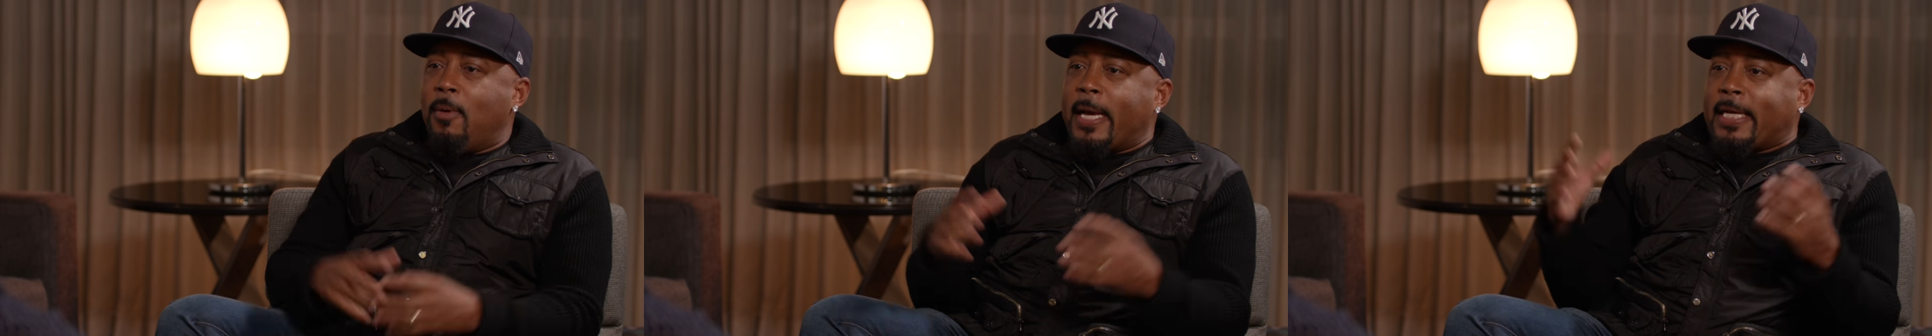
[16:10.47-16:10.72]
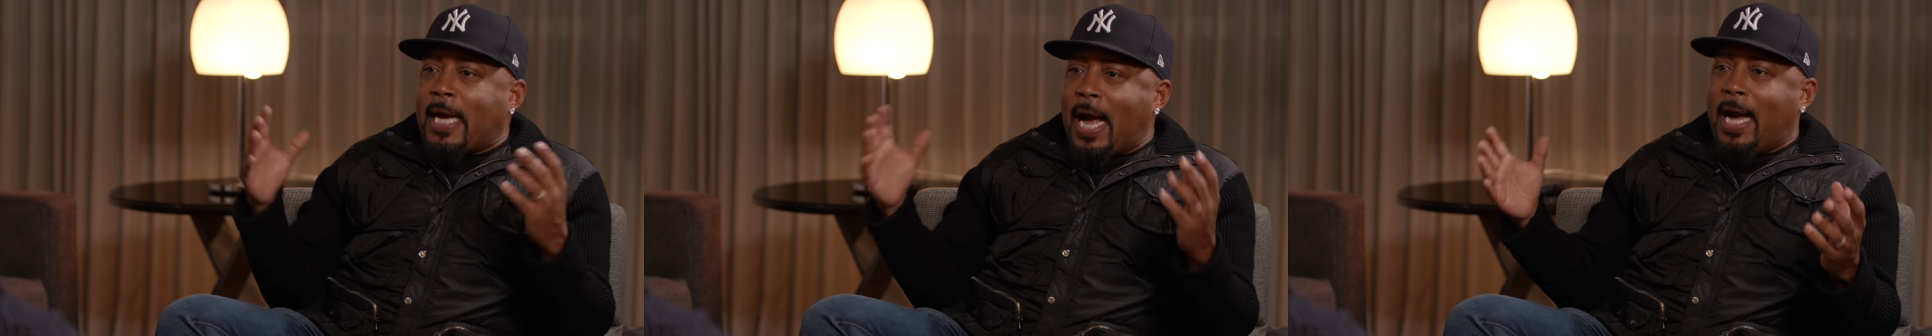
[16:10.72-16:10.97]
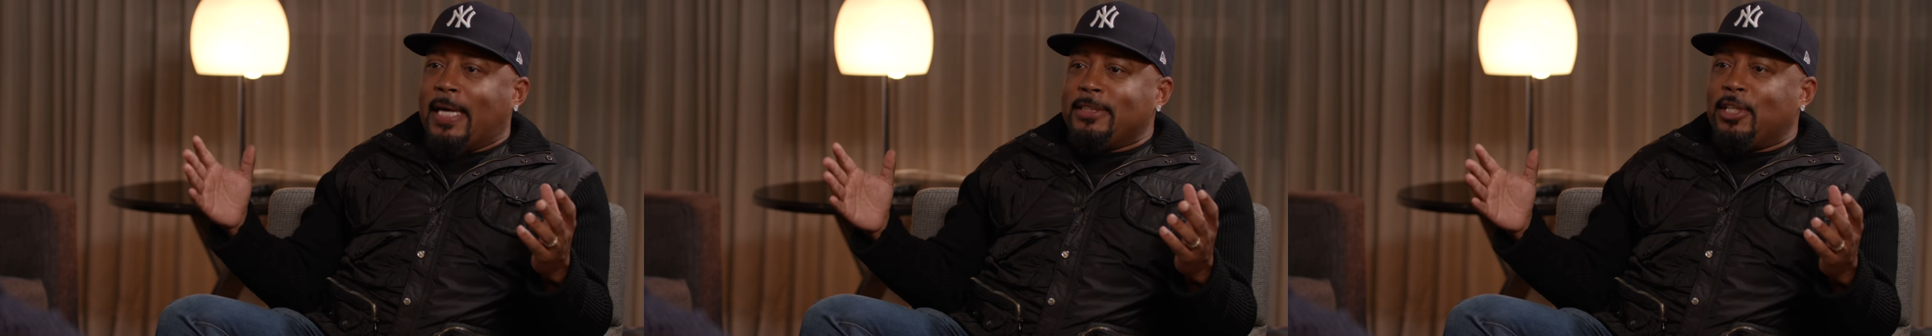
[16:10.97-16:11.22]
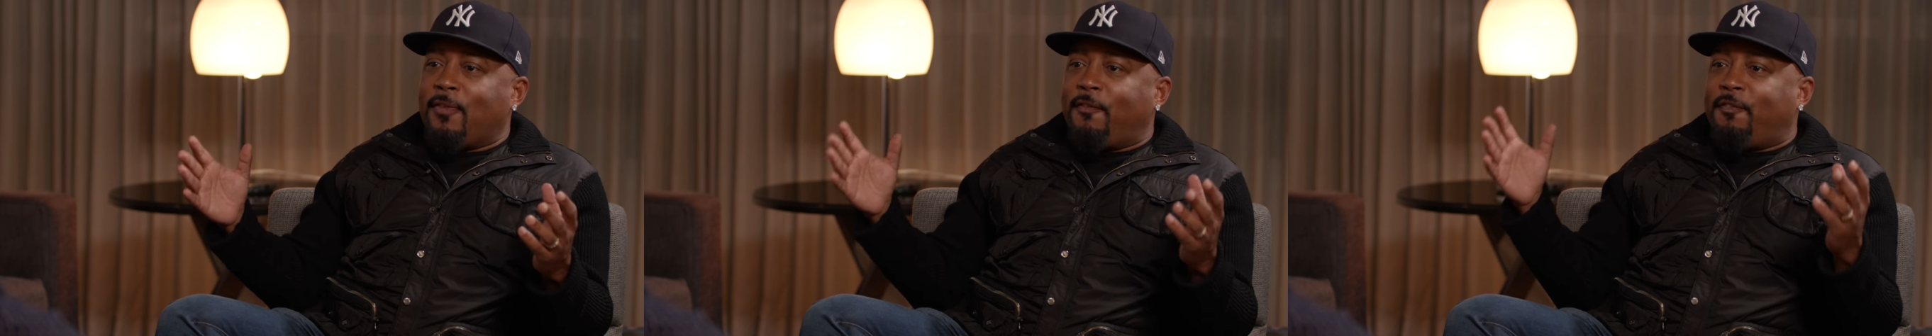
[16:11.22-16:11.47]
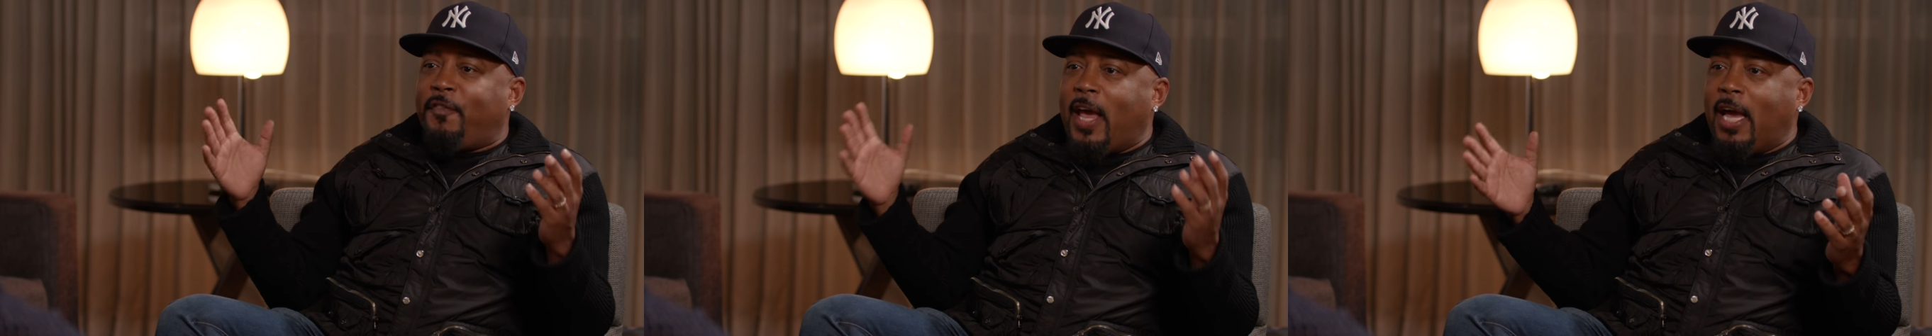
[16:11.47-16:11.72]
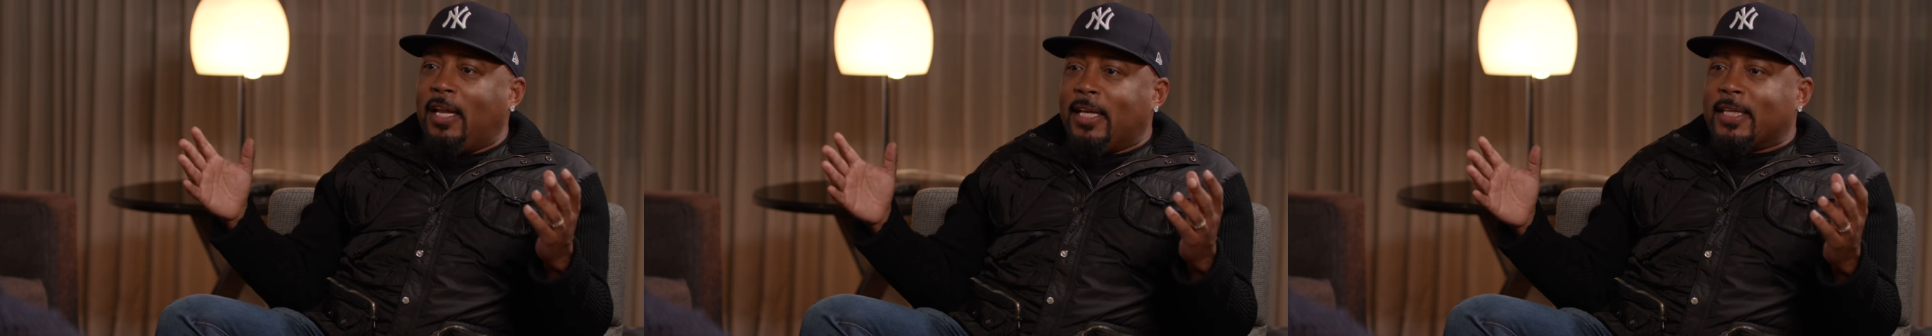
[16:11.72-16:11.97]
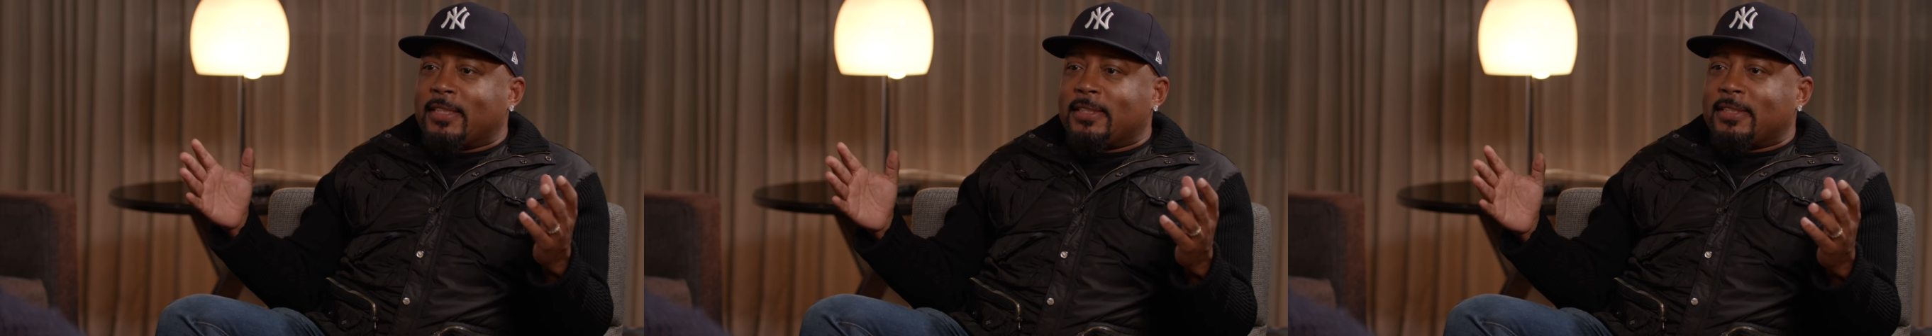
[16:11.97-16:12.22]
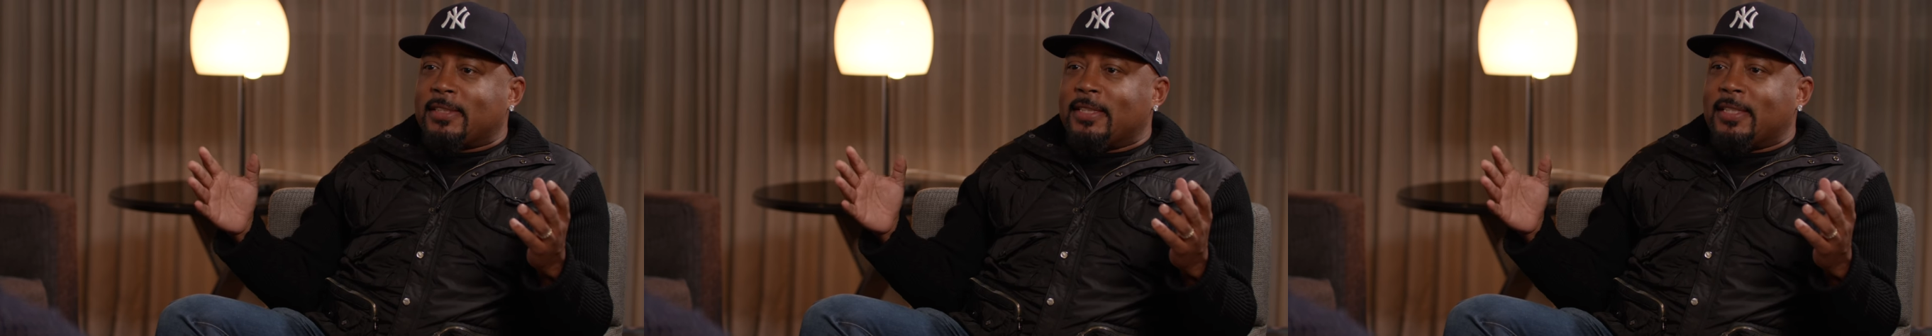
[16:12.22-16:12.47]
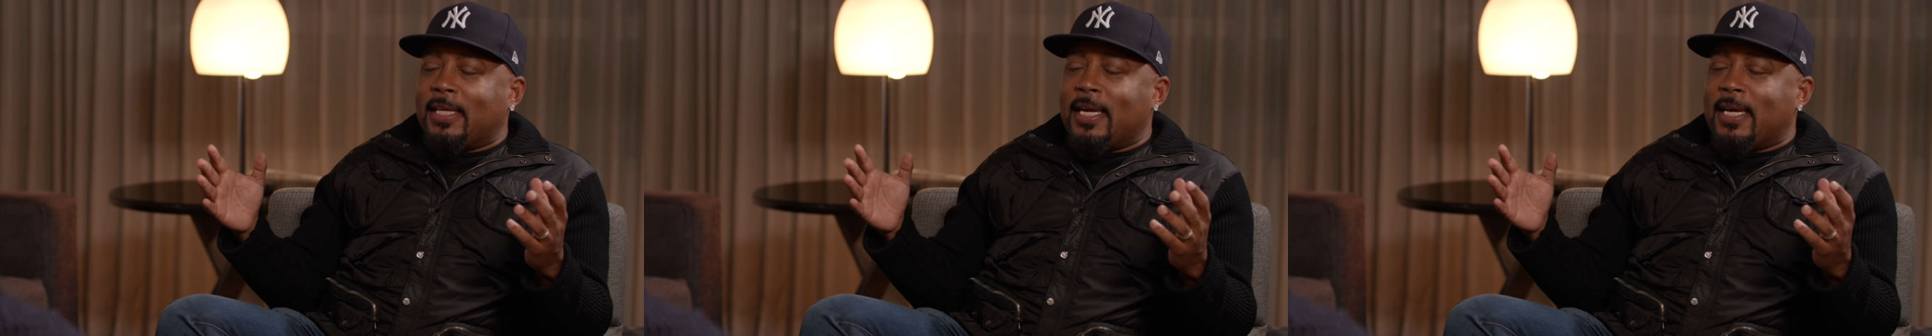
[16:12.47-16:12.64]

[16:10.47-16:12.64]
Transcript: "Oh my God, you're Felix!"